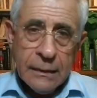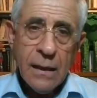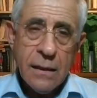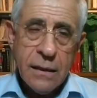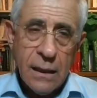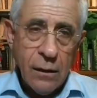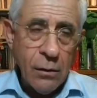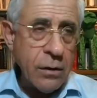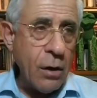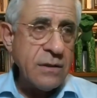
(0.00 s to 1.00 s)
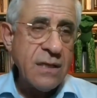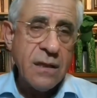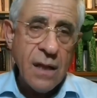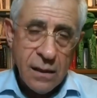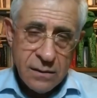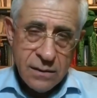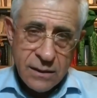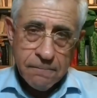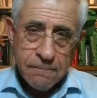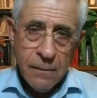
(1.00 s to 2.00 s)
those thugs
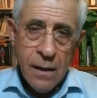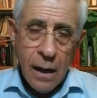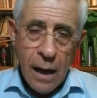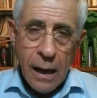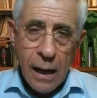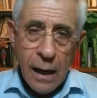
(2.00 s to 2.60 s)
are